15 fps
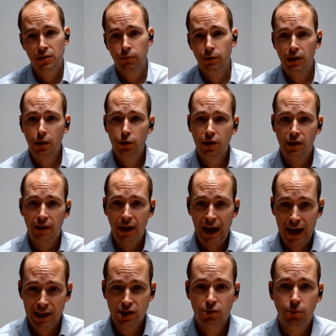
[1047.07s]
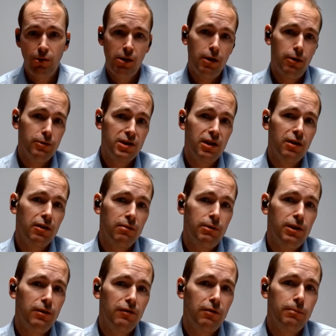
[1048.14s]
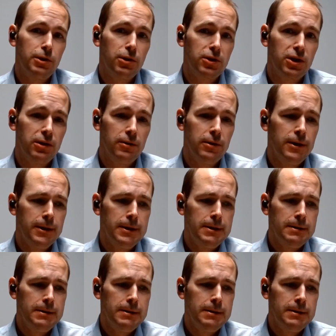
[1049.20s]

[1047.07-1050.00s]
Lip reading: So we'll look at actual loads that are going to be used for production.